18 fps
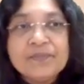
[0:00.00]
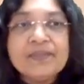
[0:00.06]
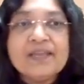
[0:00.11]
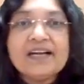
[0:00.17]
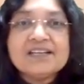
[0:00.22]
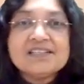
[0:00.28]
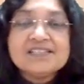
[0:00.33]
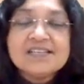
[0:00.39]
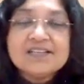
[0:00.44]

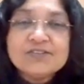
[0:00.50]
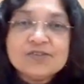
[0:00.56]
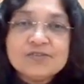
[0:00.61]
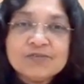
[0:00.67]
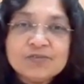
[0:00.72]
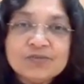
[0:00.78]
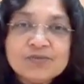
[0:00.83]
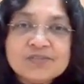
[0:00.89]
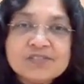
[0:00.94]
That set
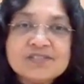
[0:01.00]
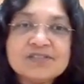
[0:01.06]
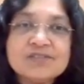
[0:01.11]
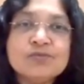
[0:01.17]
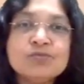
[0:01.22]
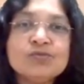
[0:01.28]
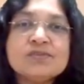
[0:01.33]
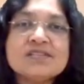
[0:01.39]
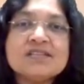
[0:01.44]
of
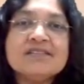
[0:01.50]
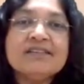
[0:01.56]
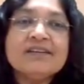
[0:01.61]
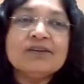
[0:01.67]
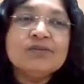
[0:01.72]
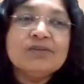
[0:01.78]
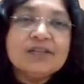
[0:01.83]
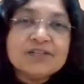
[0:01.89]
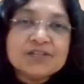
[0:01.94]
rules and
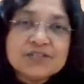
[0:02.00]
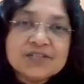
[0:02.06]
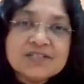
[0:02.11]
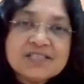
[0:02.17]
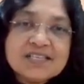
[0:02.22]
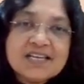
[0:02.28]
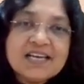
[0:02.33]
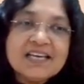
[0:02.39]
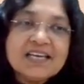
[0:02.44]

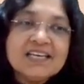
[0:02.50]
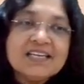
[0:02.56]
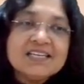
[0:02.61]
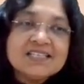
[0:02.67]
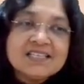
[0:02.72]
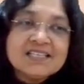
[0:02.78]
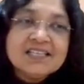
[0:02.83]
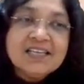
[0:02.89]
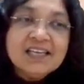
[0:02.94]
regulations
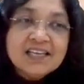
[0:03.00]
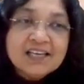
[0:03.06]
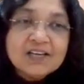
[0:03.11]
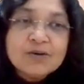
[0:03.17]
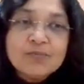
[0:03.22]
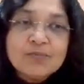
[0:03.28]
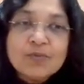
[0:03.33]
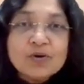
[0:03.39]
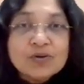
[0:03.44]
is the
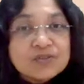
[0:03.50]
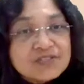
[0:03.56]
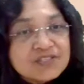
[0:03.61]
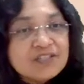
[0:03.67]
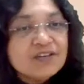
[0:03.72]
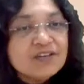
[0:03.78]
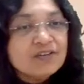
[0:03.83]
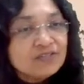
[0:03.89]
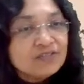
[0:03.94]

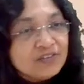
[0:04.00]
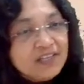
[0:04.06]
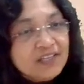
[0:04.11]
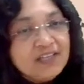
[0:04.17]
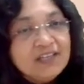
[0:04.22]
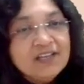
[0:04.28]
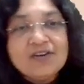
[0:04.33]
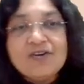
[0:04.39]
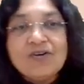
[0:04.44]
policy of
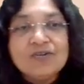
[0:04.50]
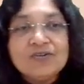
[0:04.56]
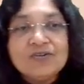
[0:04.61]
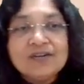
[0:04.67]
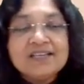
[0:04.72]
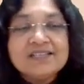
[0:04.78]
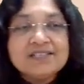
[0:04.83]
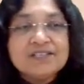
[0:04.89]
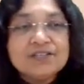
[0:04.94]
the
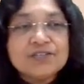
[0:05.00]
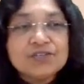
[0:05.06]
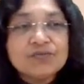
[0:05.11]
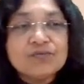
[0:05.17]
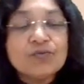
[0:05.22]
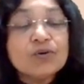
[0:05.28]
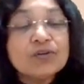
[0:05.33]
organization.